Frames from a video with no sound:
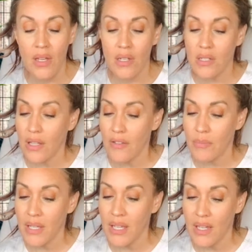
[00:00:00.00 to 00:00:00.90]
to love
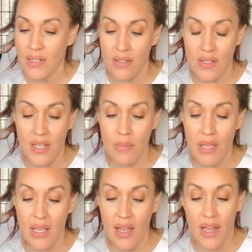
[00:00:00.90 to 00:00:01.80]
me and to seek
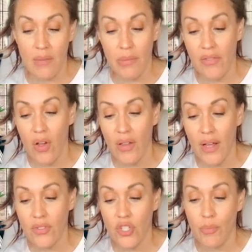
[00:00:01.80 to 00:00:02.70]
me, and above all
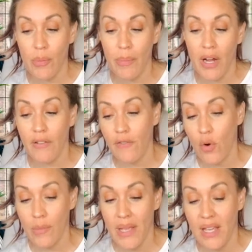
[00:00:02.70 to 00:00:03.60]
else, to prepare
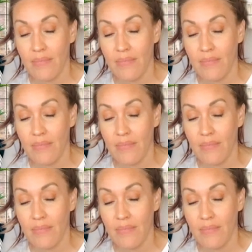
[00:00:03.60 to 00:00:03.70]
for me.